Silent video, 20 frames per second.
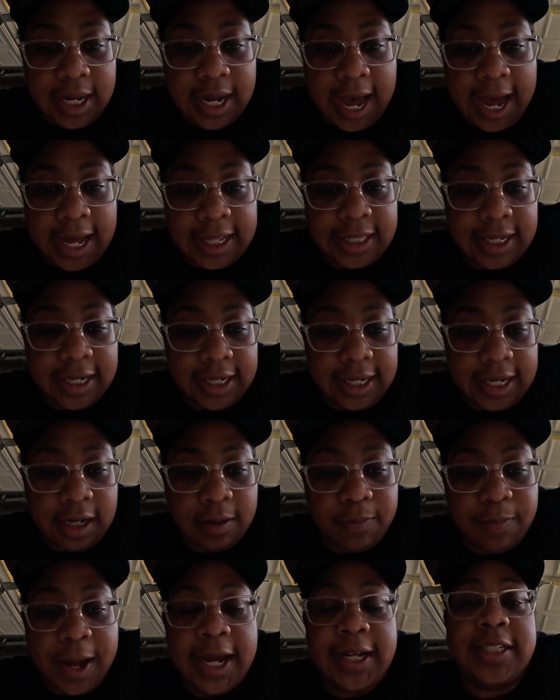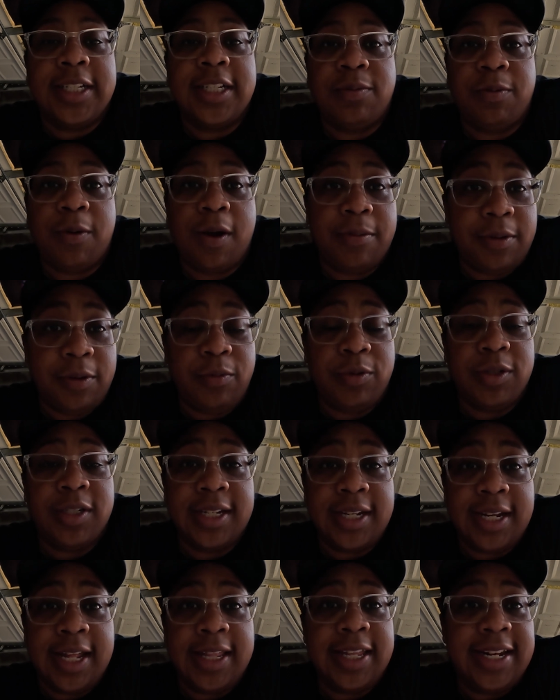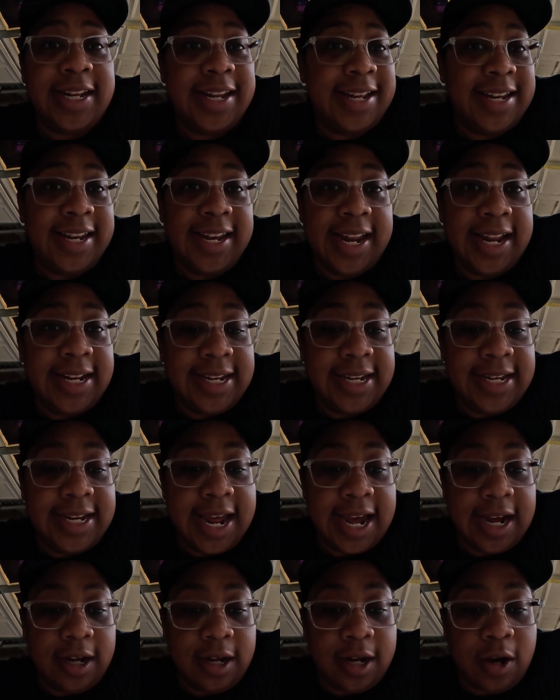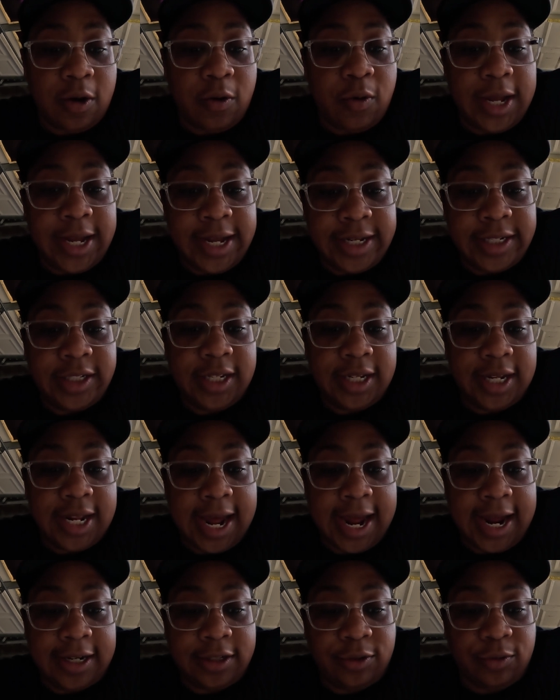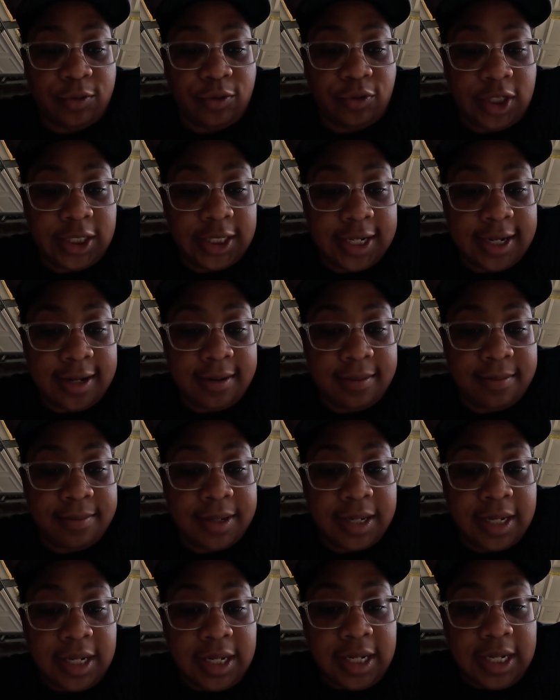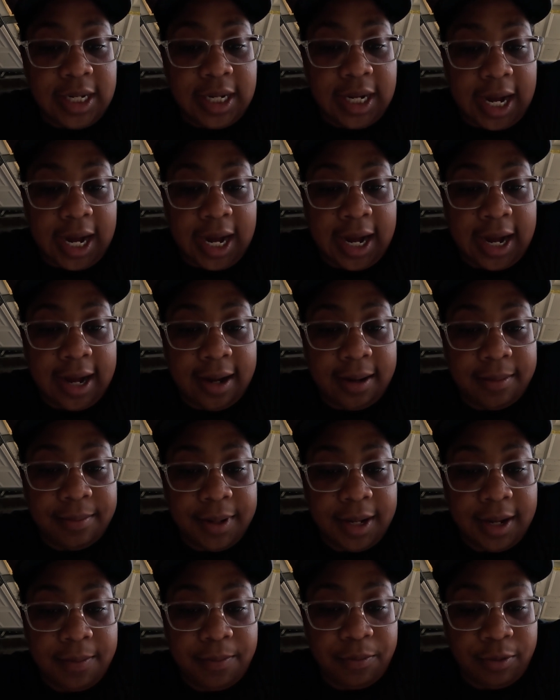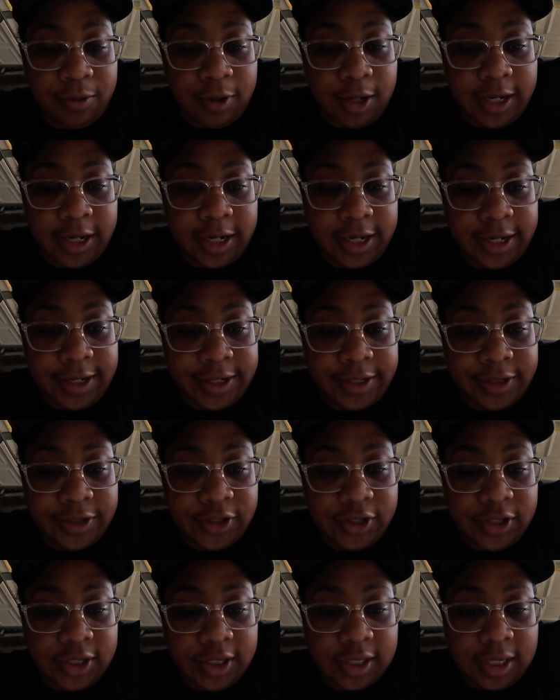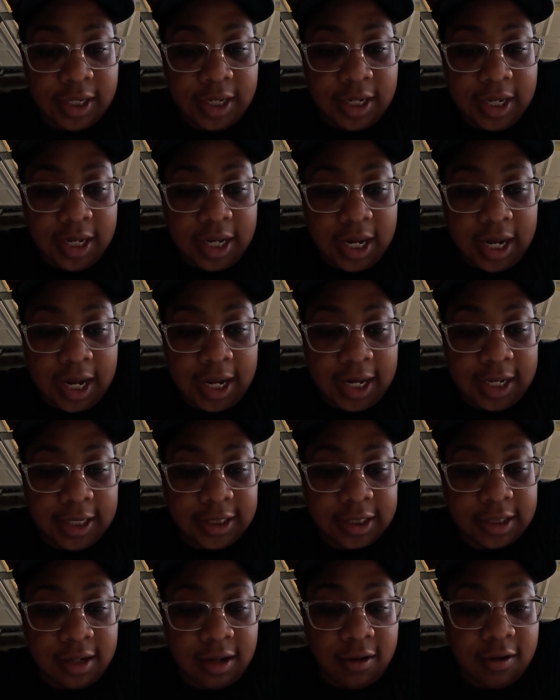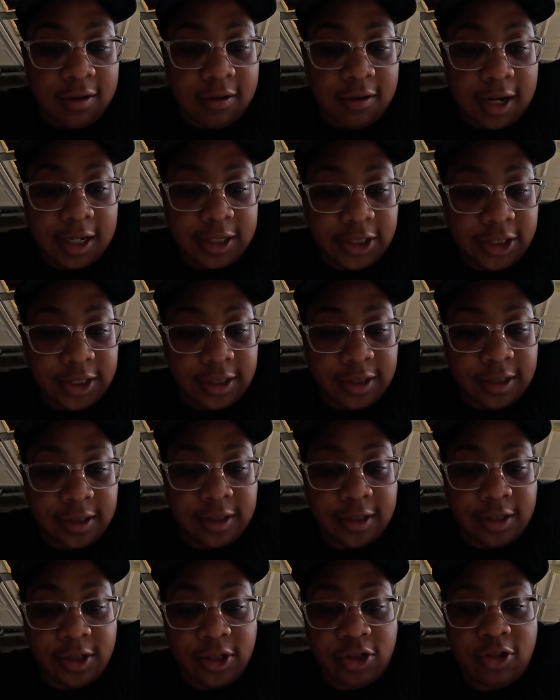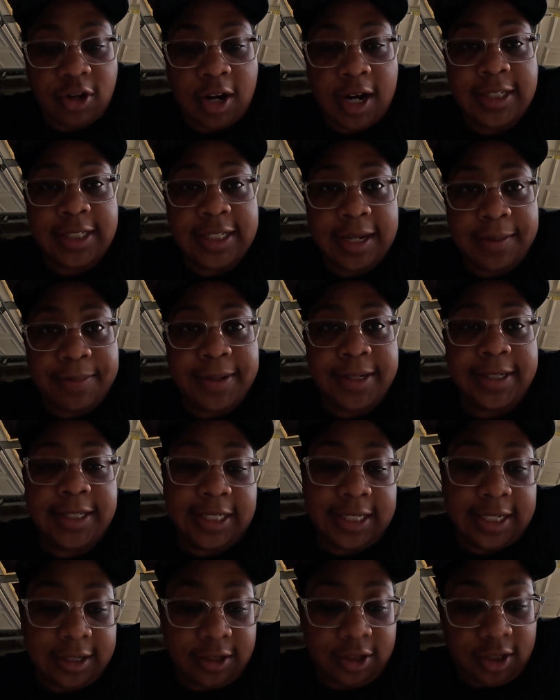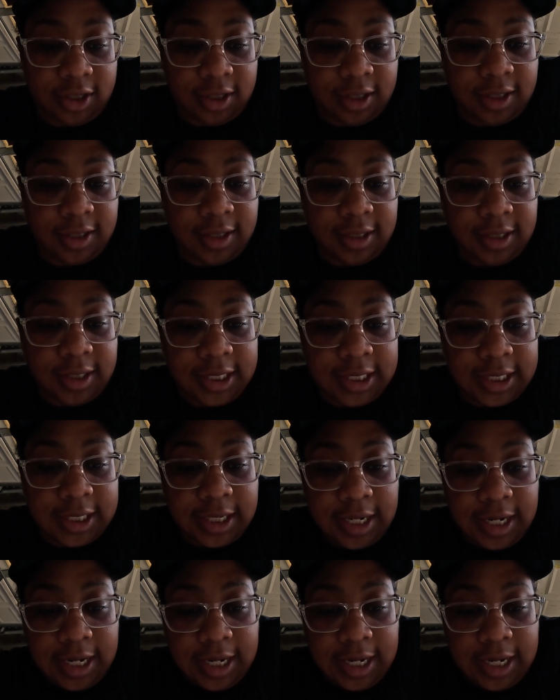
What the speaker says: high leg kickback. This probably was another day that I did not go into the actual gym. Hip bridge, skull crushers, tricep extensions,